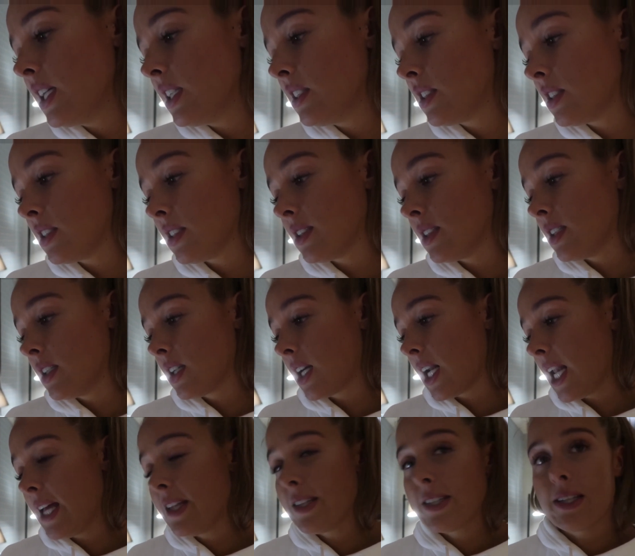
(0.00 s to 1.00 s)
just a
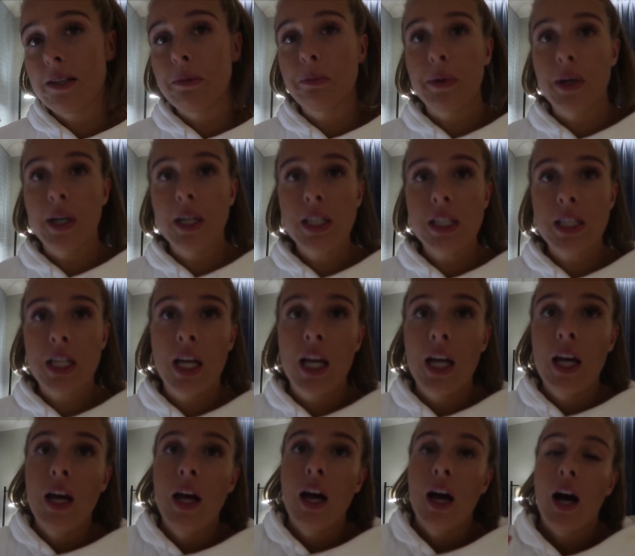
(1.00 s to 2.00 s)
cleansing brush.
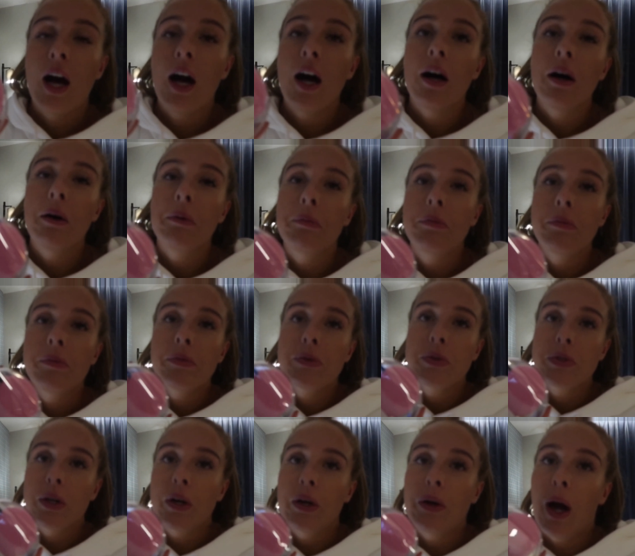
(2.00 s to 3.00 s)

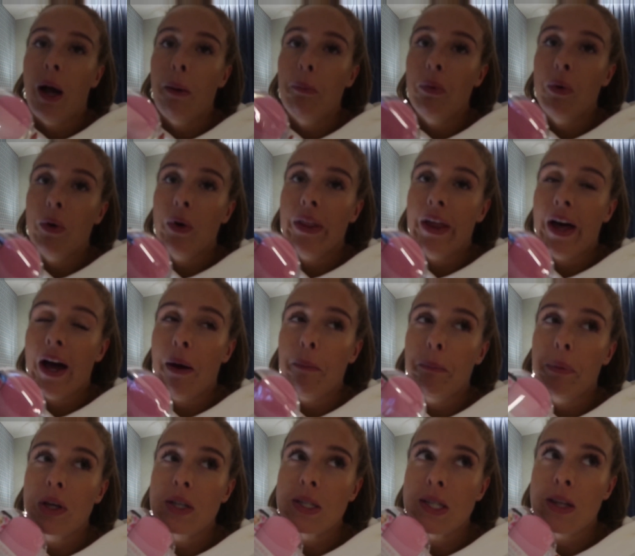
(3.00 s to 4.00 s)
So I bought that
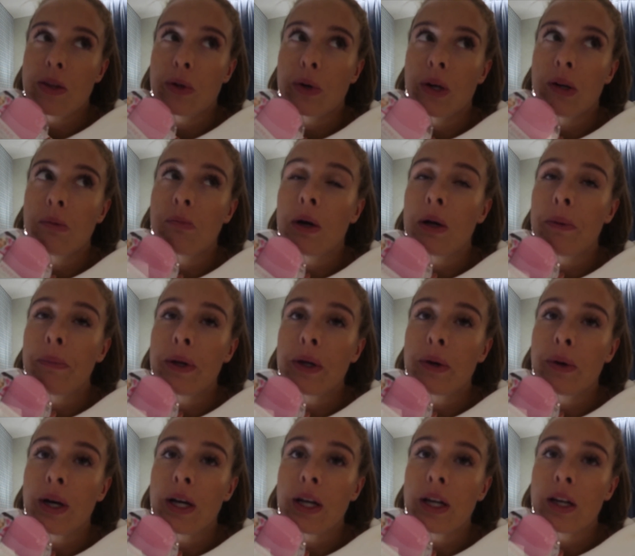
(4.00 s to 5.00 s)
because I thought it might be
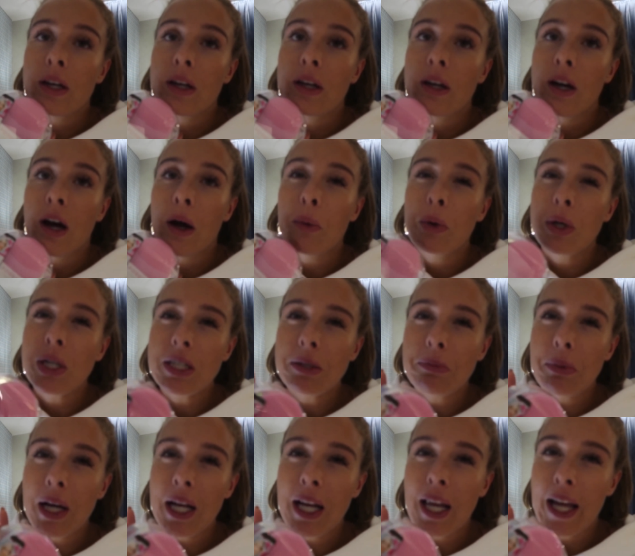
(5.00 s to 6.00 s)
quite, I wanted to
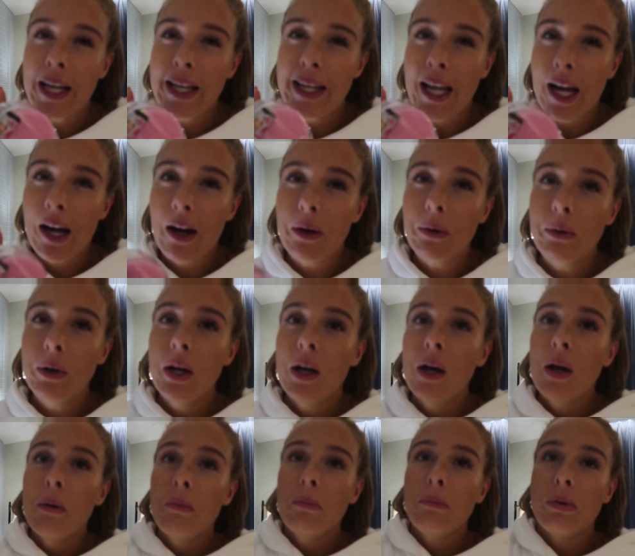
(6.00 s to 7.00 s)
buy like now
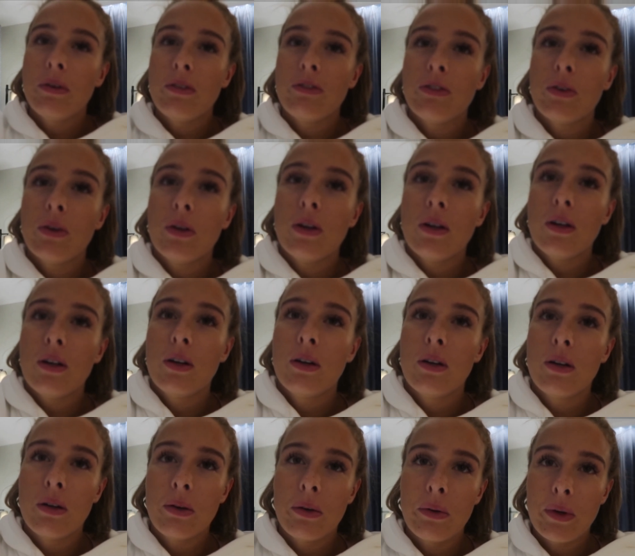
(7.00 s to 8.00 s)
before,
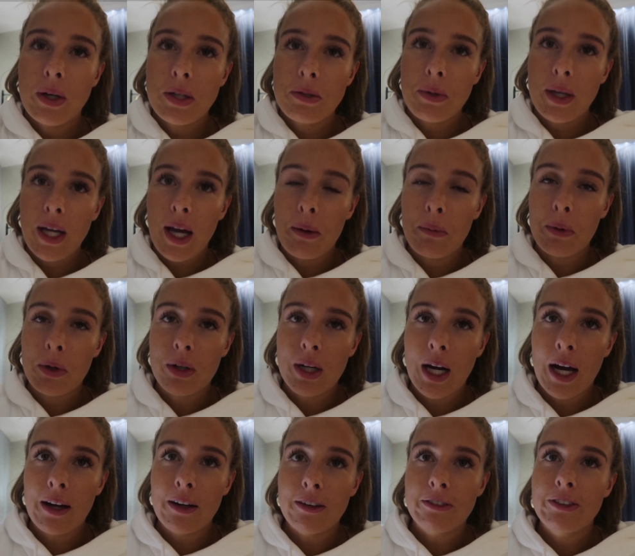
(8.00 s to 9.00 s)
why is my camera gone
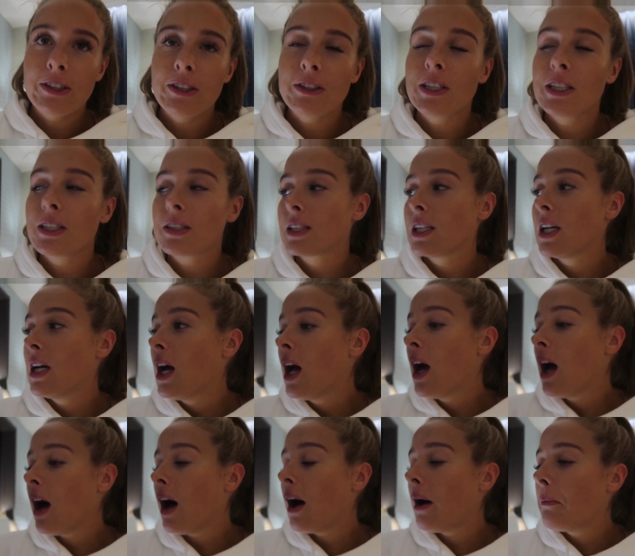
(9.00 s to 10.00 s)
out of focus?
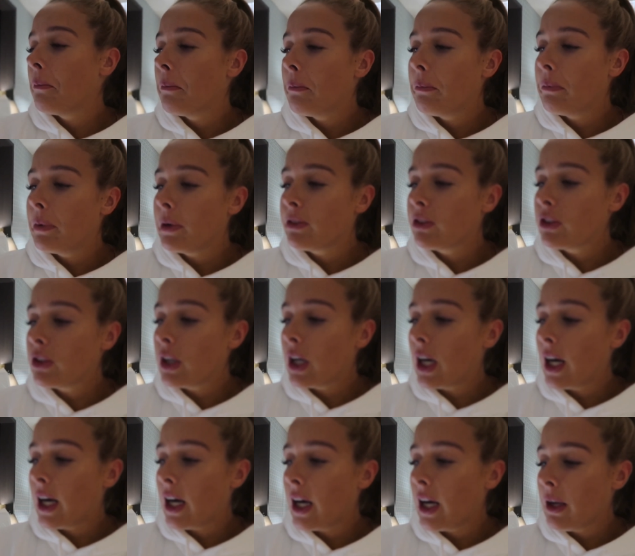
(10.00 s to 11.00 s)
Before
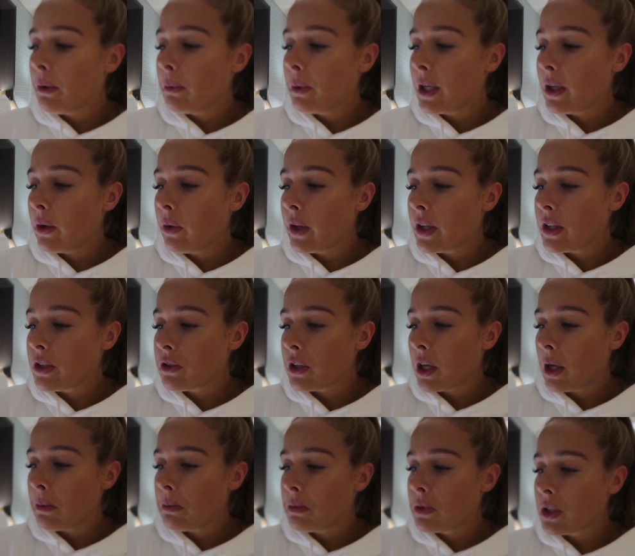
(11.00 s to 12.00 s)
I went on this
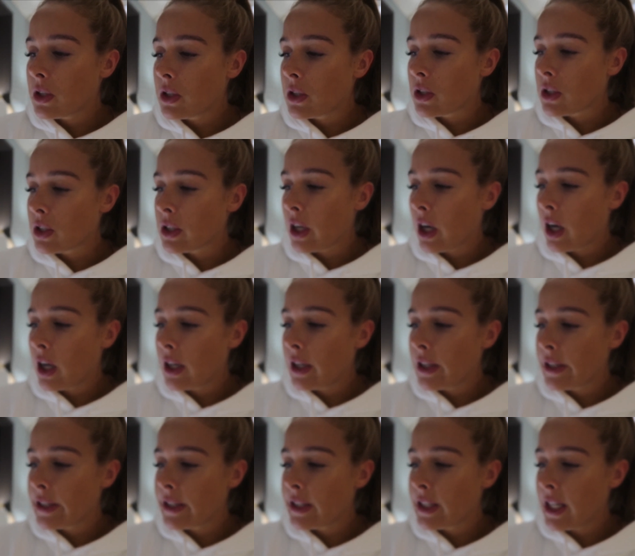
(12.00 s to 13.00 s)
trip, just to kind
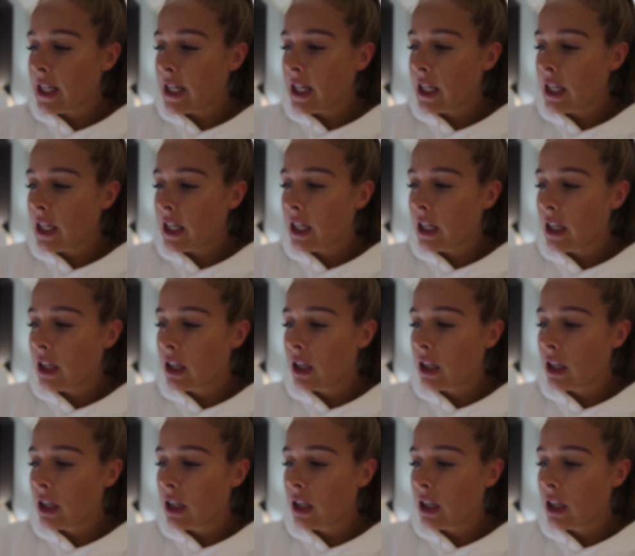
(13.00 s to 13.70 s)
of see